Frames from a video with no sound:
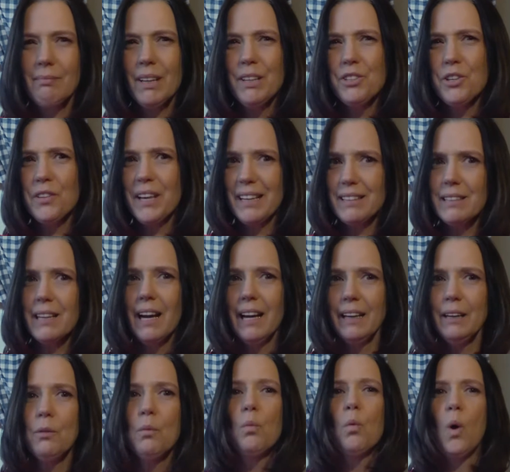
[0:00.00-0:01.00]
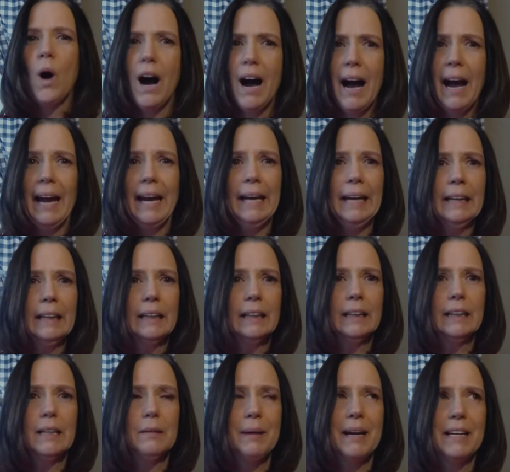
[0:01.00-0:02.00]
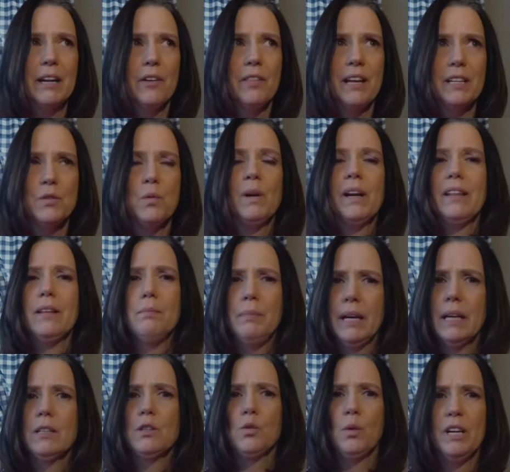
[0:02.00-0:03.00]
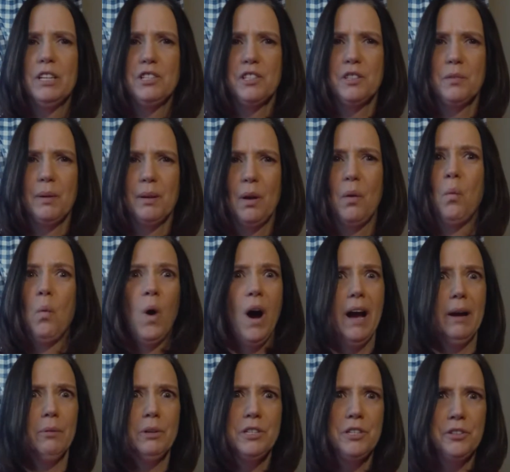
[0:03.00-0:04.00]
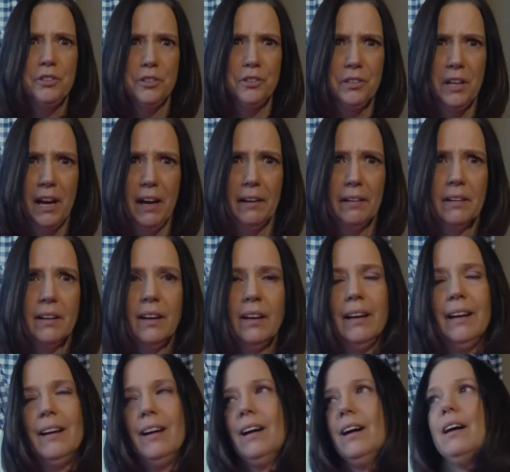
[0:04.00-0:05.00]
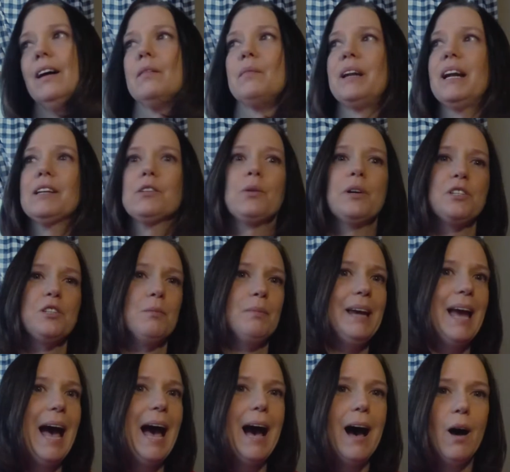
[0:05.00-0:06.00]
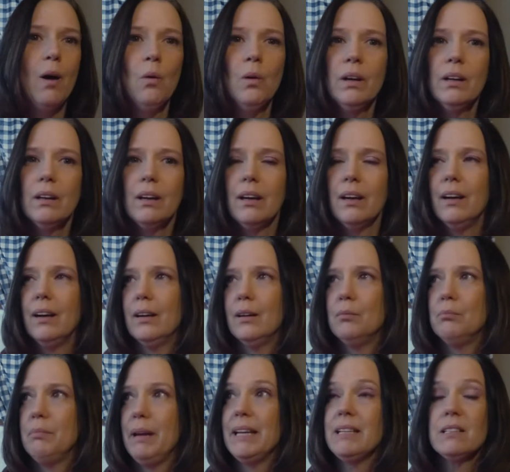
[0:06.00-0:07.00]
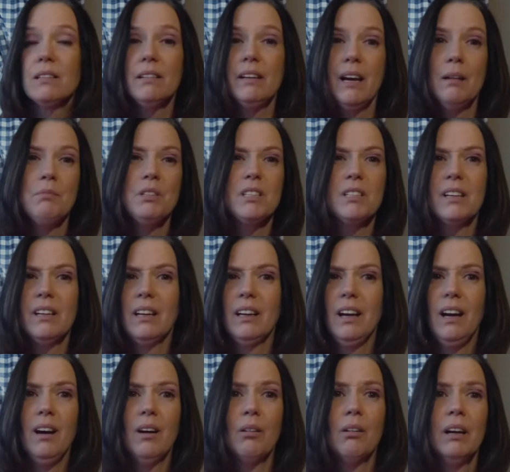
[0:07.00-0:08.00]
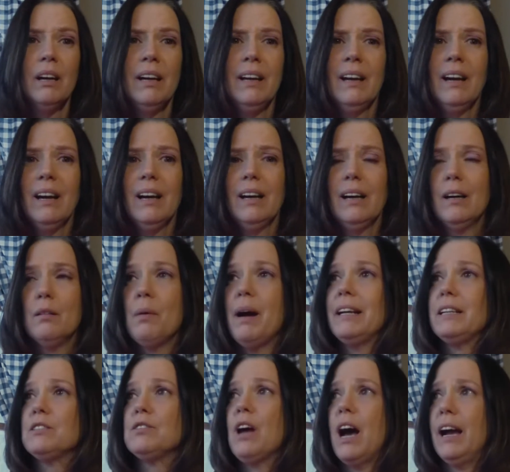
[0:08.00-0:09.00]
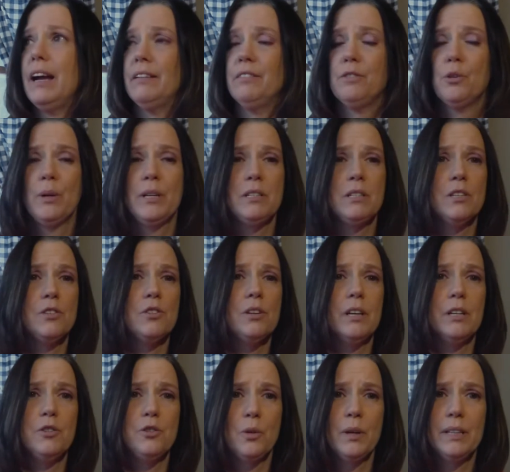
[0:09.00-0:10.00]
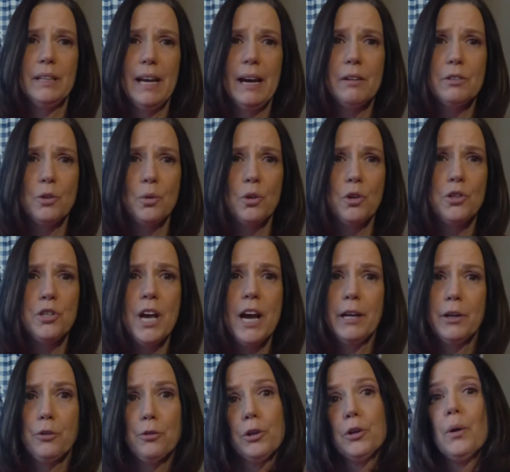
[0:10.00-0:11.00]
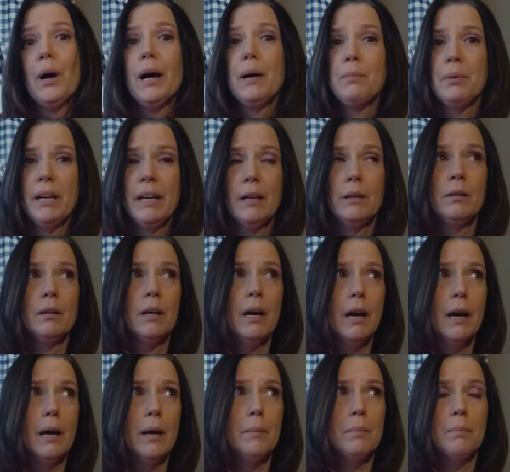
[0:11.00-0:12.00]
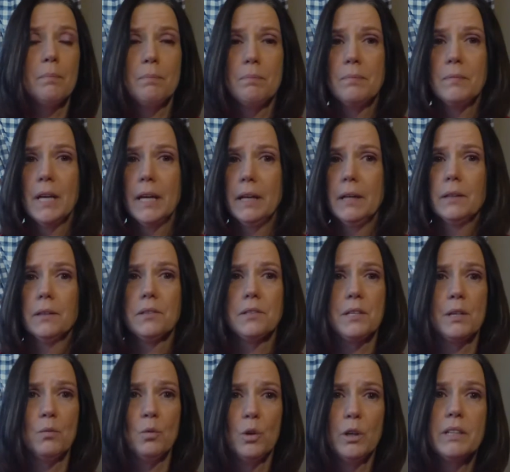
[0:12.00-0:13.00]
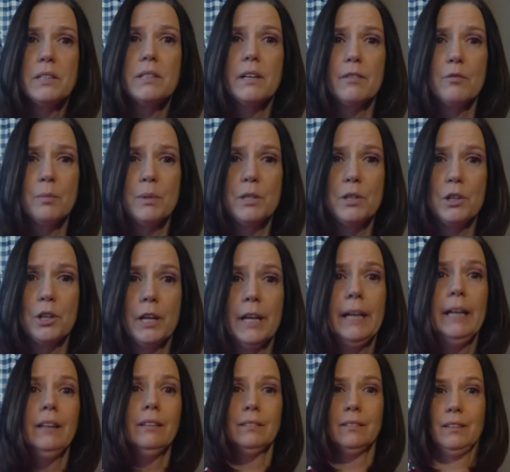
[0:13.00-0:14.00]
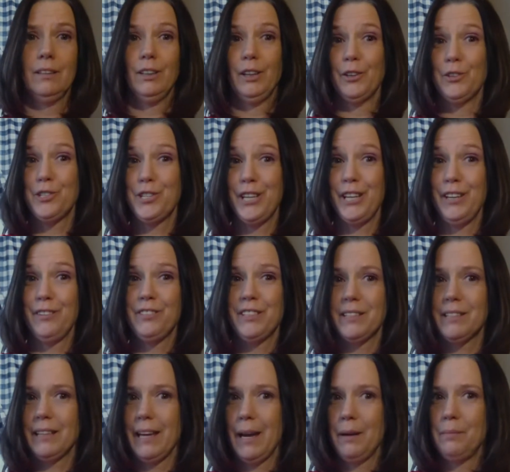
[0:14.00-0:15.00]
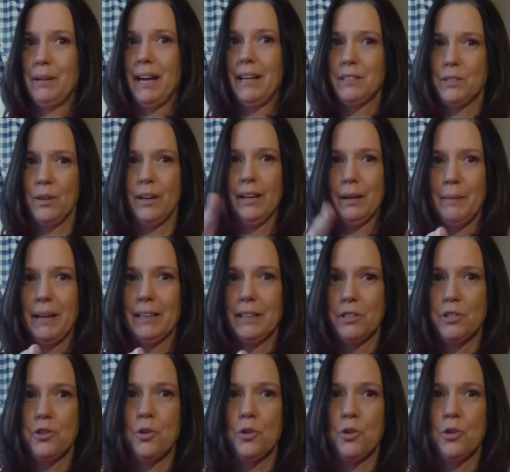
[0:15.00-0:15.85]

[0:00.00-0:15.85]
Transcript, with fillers: so that's kind of why. Um, I know that's one of the biggest questions of people are why would you do that? Um, the next question would be how. Um, basically, I'm just going to go. Um, I, I've always en enjoyed the outdoors. I grew up in um, the hills and woods of Missouri. Go Chiefs, it's game day, so I got to make this